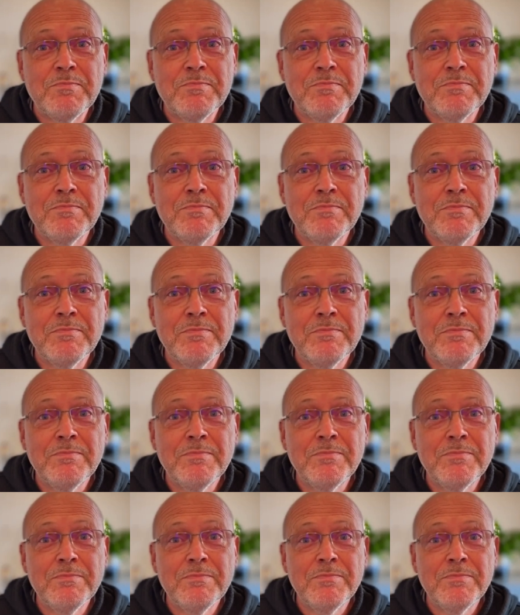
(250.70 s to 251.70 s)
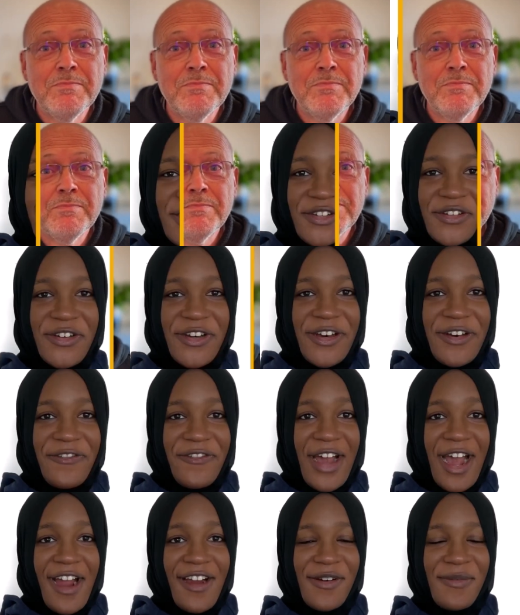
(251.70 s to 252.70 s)
We just wrapped up week 2
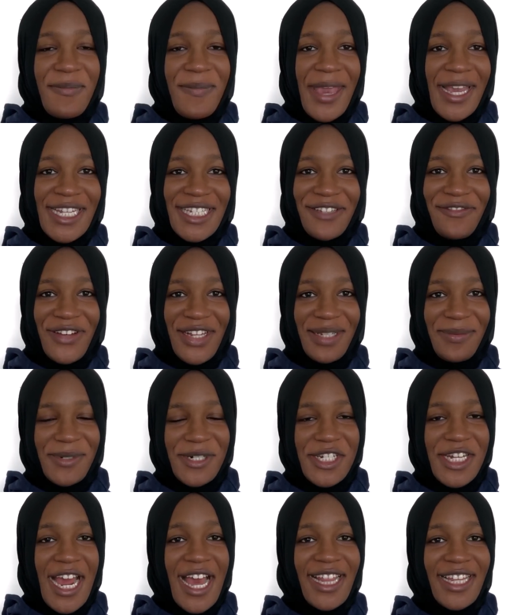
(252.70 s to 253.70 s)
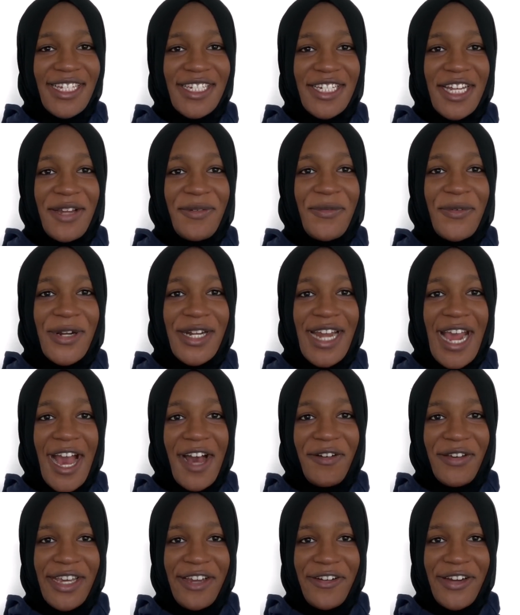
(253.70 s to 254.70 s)
of our May Developer Challenge, and we're
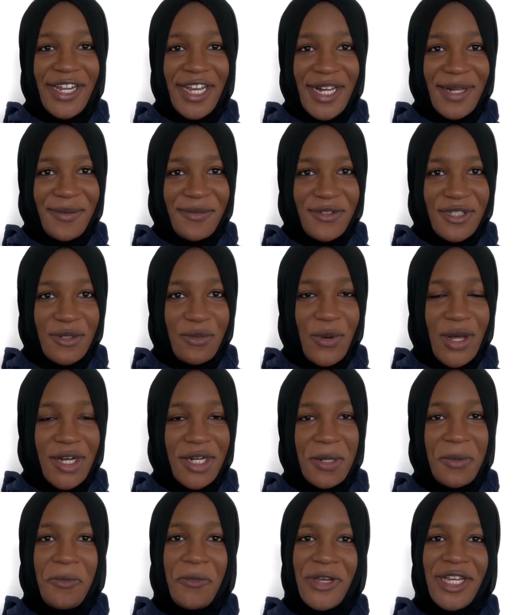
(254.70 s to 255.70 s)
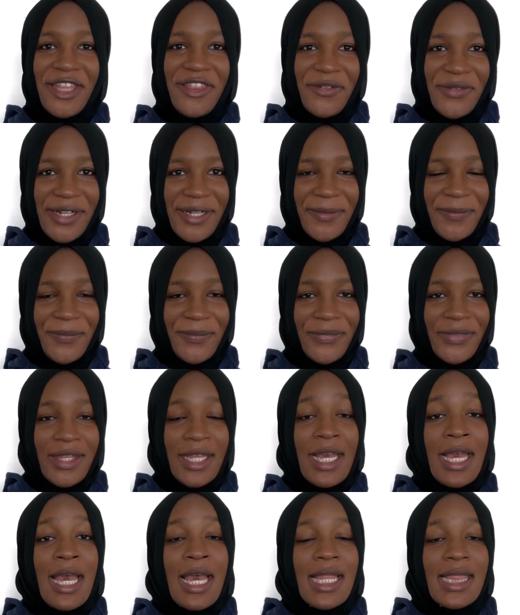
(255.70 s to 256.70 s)
now gearing up to welcome week 3.
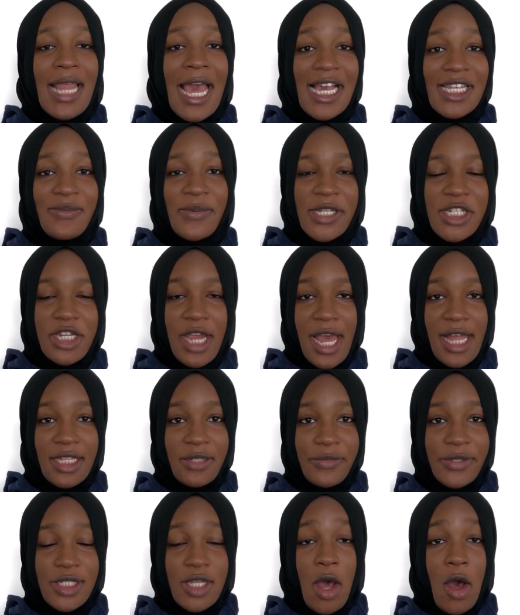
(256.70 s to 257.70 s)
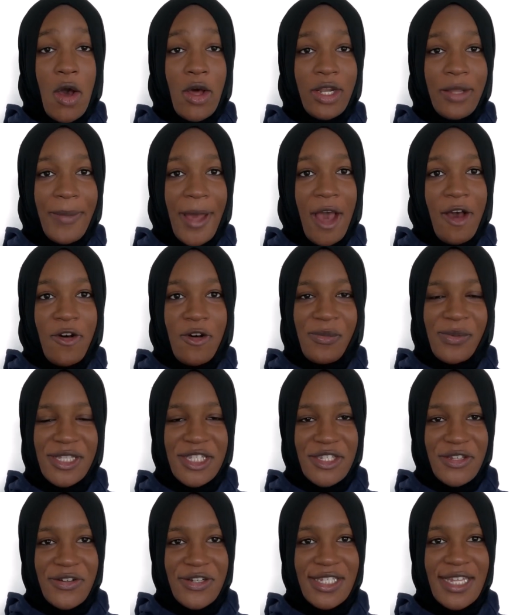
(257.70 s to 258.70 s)
Last week's challenge was all about
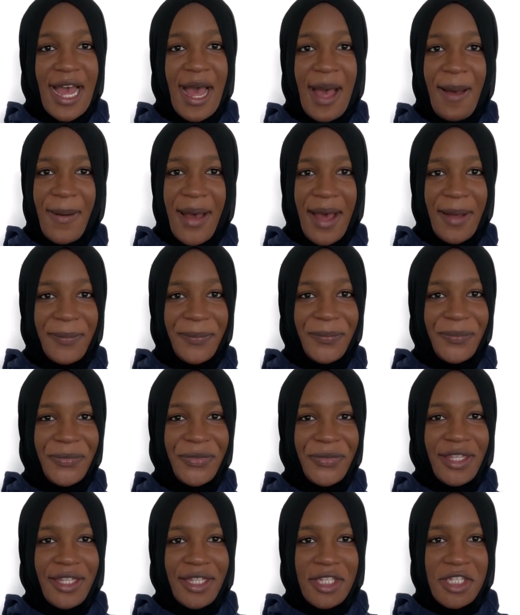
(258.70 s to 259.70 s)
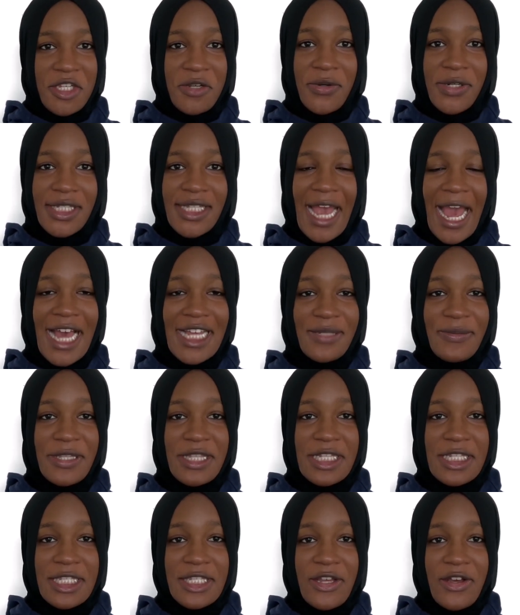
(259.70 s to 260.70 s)
open source ABAP. You were tasked
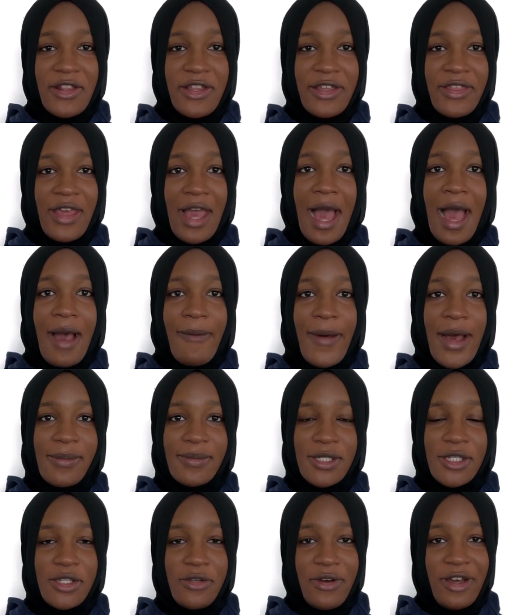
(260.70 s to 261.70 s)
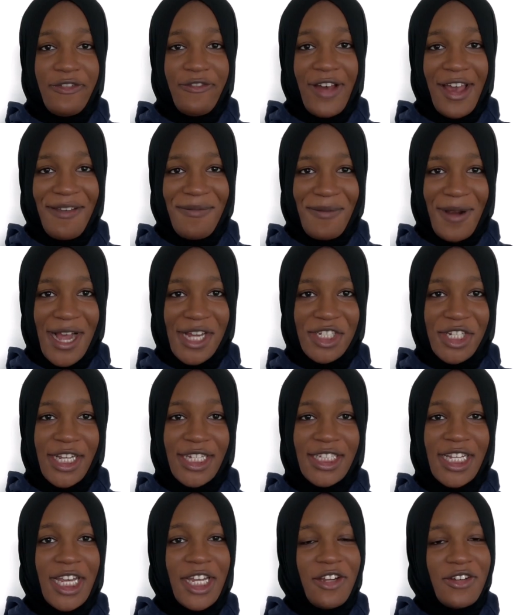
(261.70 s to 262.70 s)
with installing the ABAP to UI5
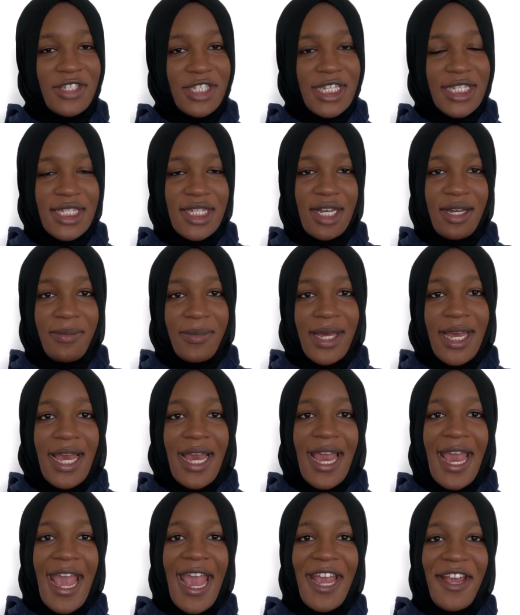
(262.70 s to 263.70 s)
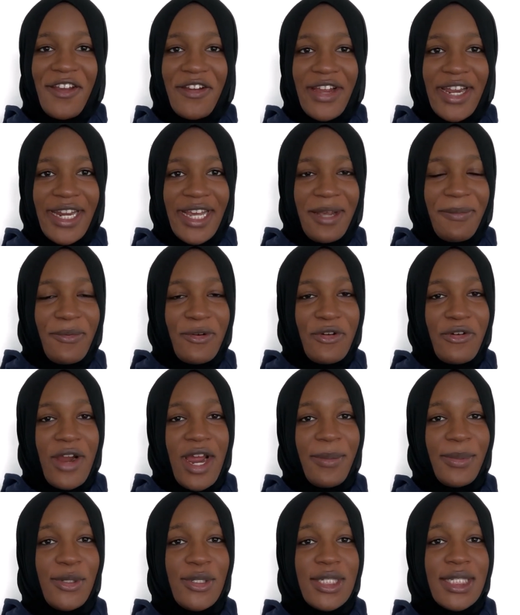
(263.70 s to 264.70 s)
project in your system and creating a
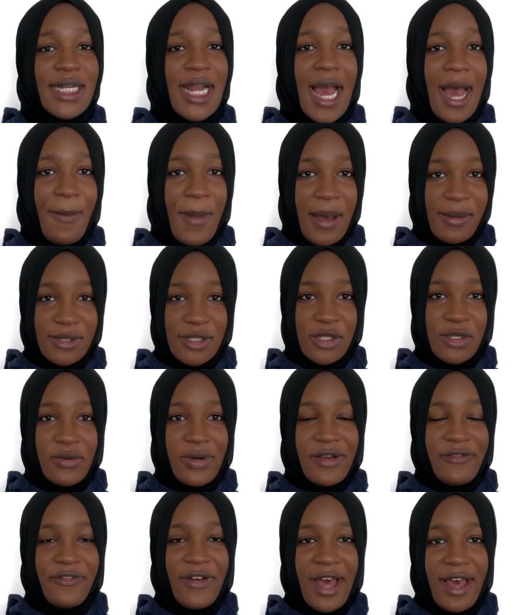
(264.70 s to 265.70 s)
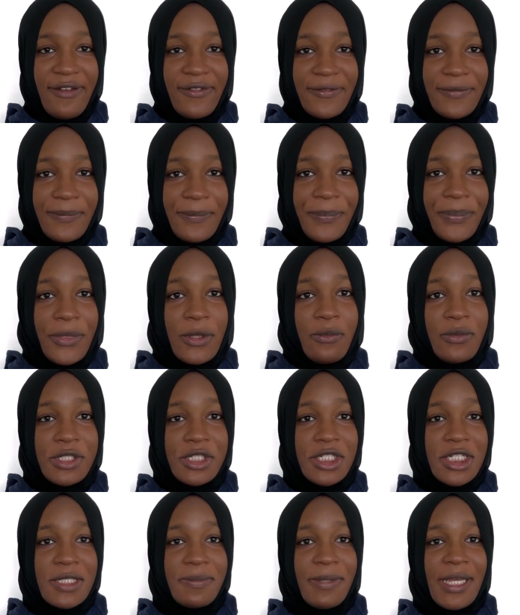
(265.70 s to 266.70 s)
program using ABAP to UI5,
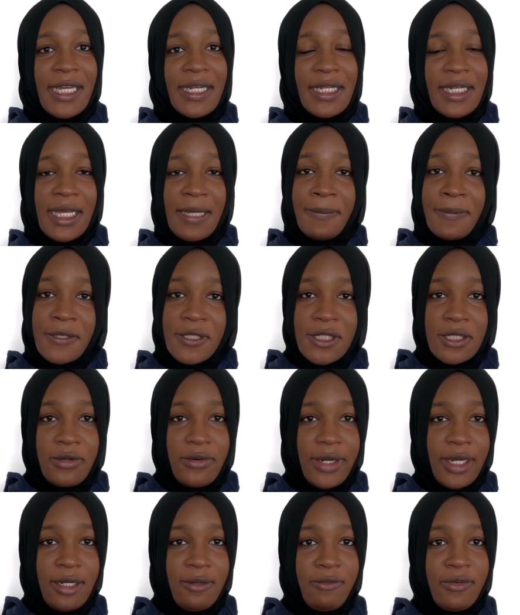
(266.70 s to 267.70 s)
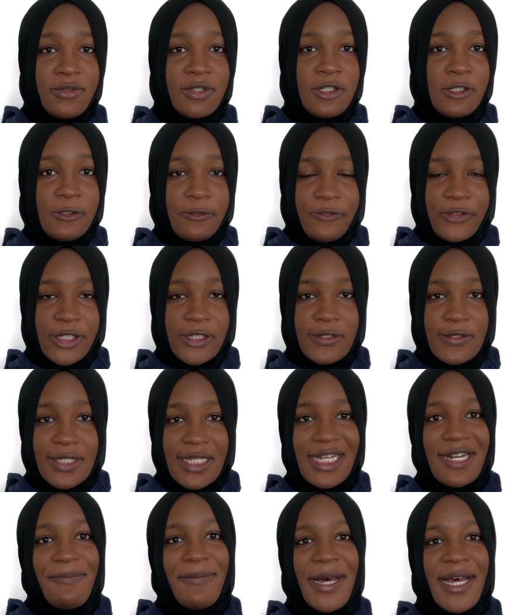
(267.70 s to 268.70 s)
which displayed an input screen with 2 fields
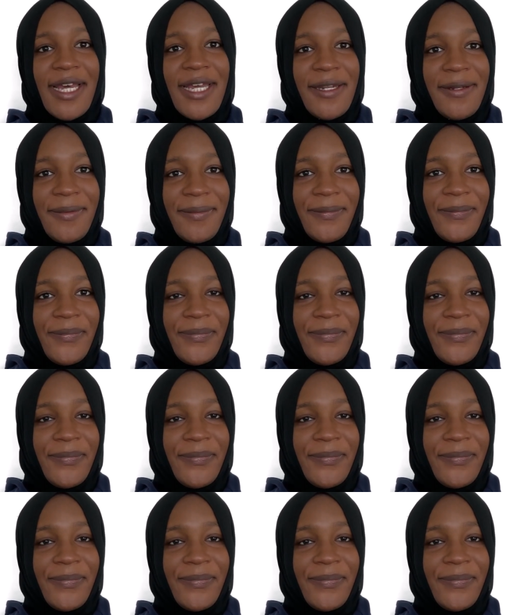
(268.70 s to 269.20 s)
and a button.